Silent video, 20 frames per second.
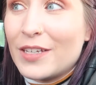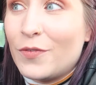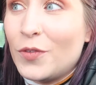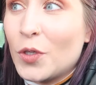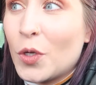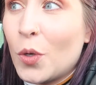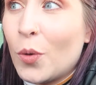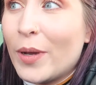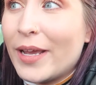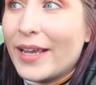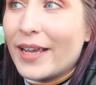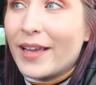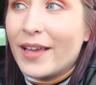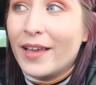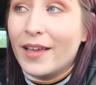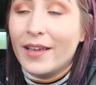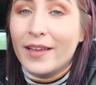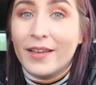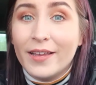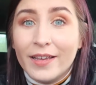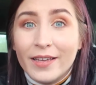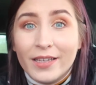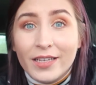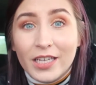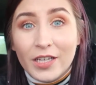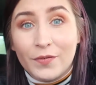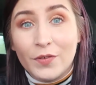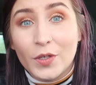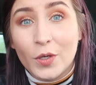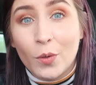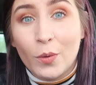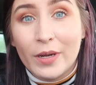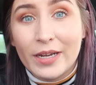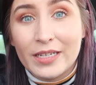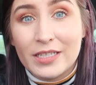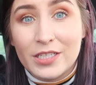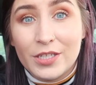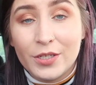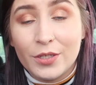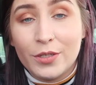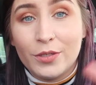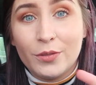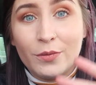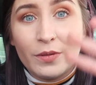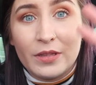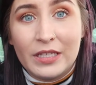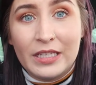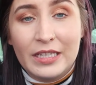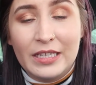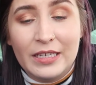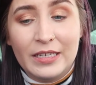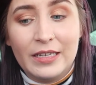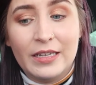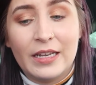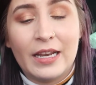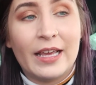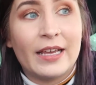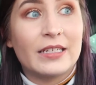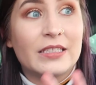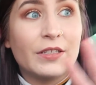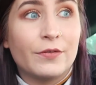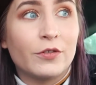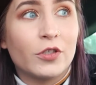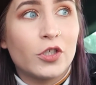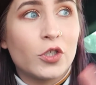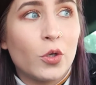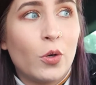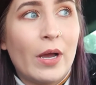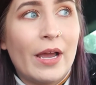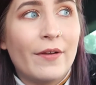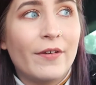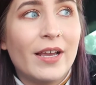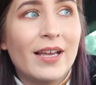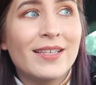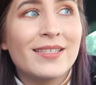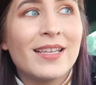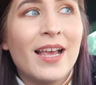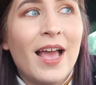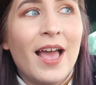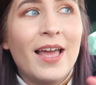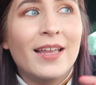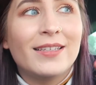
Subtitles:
if you're going to the like different show areas,